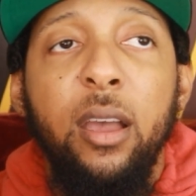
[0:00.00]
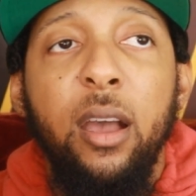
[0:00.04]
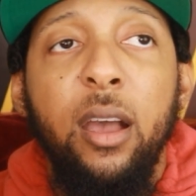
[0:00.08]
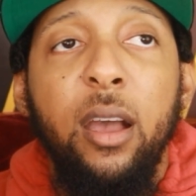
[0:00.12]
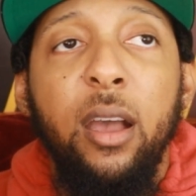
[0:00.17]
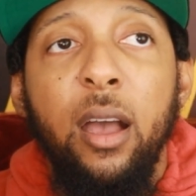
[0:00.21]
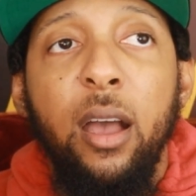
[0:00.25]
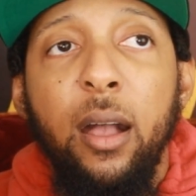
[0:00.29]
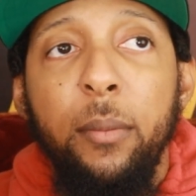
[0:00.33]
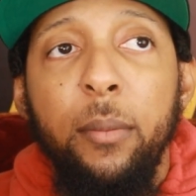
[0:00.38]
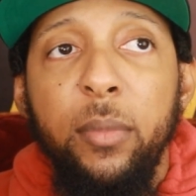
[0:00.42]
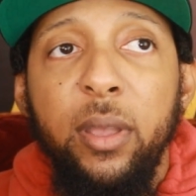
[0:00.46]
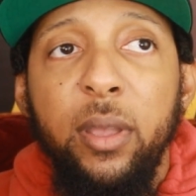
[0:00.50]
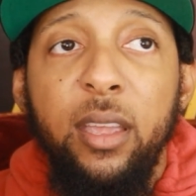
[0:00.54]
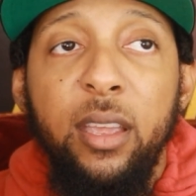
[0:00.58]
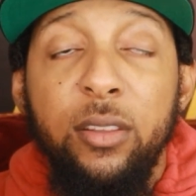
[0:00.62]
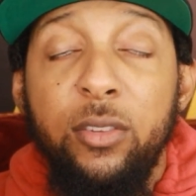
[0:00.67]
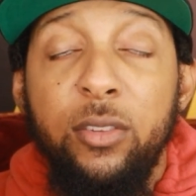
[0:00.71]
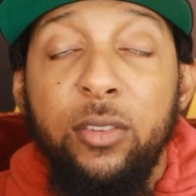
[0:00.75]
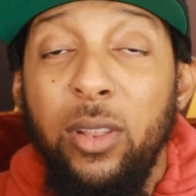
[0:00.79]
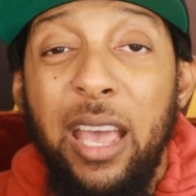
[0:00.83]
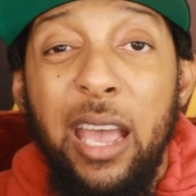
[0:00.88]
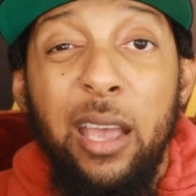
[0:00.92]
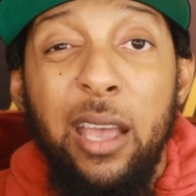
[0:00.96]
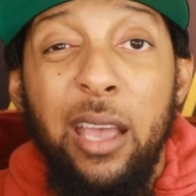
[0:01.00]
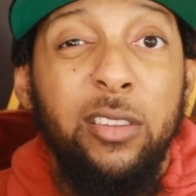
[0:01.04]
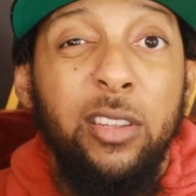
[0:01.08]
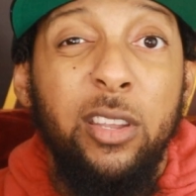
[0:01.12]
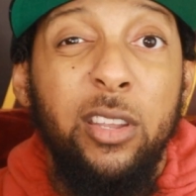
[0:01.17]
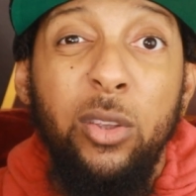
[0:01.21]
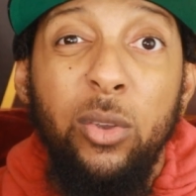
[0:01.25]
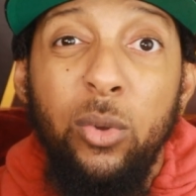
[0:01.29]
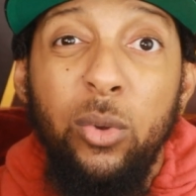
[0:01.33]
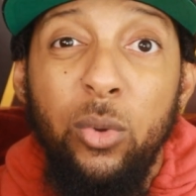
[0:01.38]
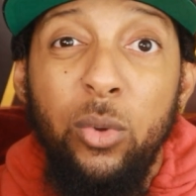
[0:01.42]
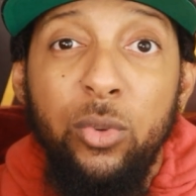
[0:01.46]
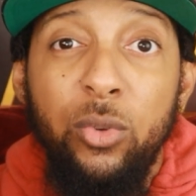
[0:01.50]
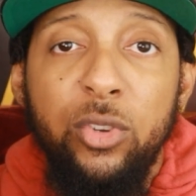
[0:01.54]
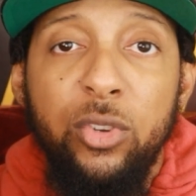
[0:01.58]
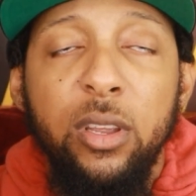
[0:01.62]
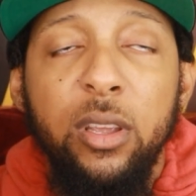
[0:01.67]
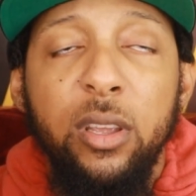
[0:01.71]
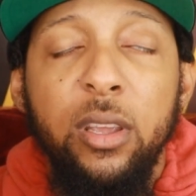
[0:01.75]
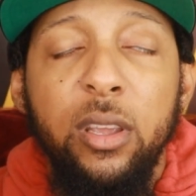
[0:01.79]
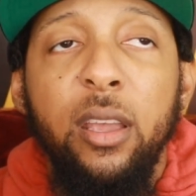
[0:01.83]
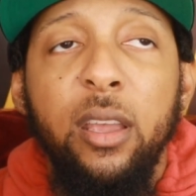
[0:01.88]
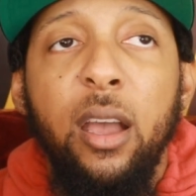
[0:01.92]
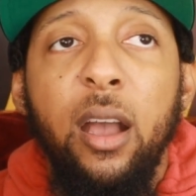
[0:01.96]
Um, and, and, so that's huge.
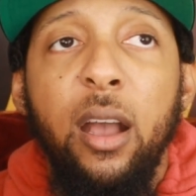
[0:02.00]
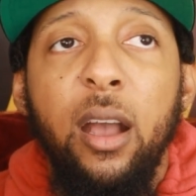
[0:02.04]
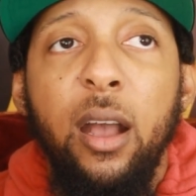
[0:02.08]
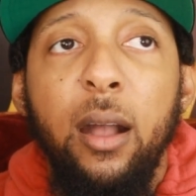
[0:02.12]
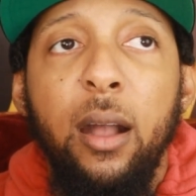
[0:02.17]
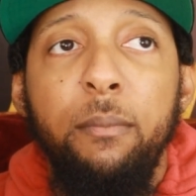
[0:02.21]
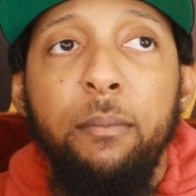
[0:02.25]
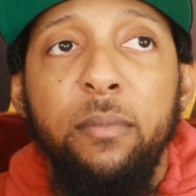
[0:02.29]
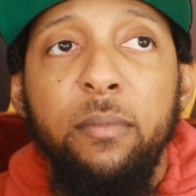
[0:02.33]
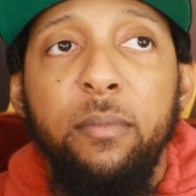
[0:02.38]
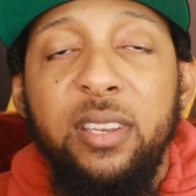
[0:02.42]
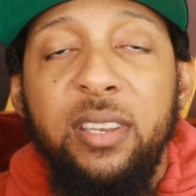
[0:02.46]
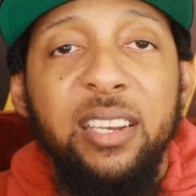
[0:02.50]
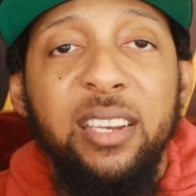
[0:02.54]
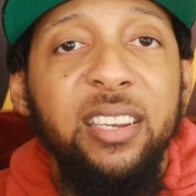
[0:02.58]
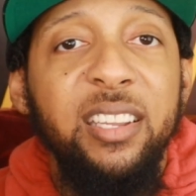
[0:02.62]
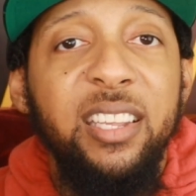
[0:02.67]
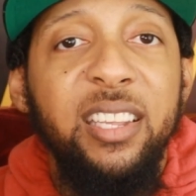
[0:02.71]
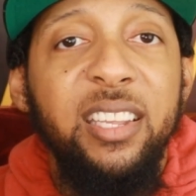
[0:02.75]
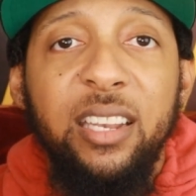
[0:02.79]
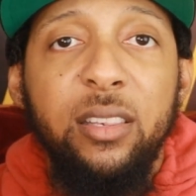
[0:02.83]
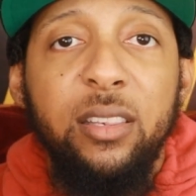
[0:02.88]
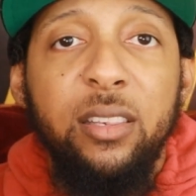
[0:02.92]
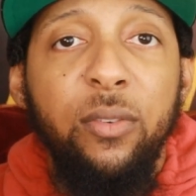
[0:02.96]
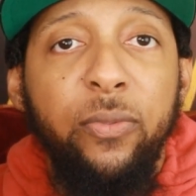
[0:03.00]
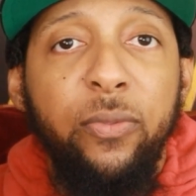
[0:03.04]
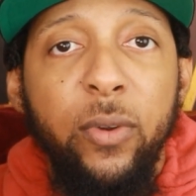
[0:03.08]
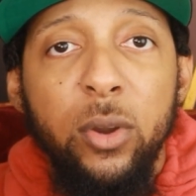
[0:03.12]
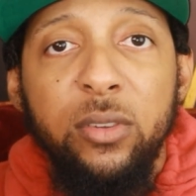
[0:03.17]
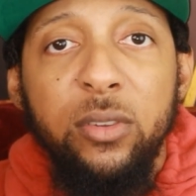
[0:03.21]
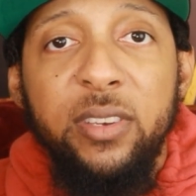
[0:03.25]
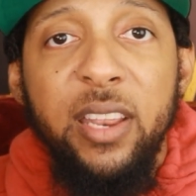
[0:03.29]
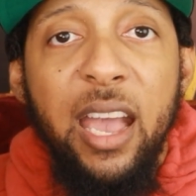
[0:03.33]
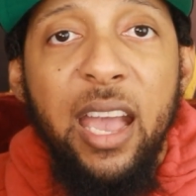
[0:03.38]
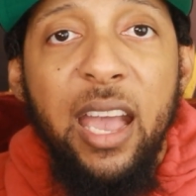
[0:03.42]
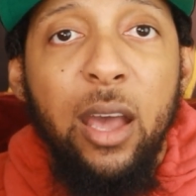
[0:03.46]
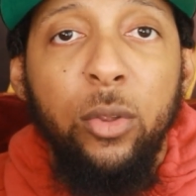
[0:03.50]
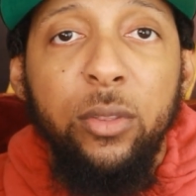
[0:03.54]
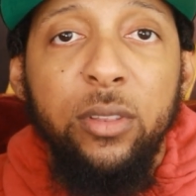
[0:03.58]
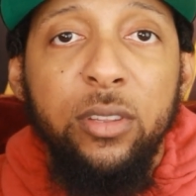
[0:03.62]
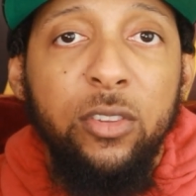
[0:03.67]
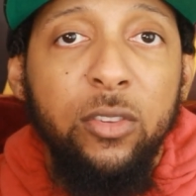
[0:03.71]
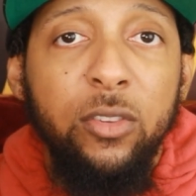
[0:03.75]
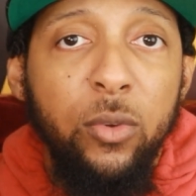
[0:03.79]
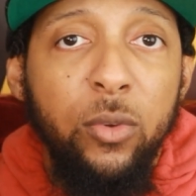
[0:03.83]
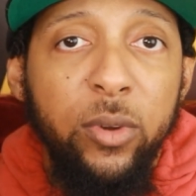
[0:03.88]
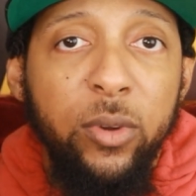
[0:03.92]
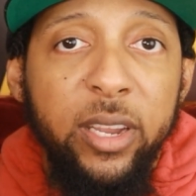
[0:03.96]
Um, didn't get the first down on the
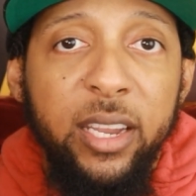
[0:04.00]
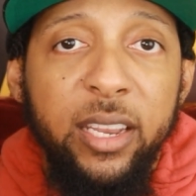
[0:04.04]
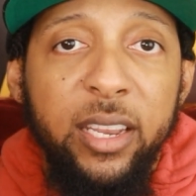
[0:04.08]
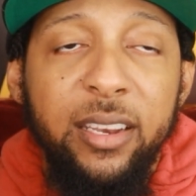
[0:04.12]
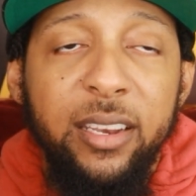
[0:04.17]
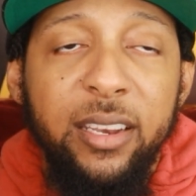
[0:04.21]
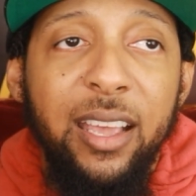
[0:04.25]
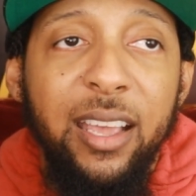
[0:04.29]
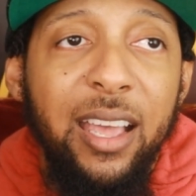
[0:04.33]
screen.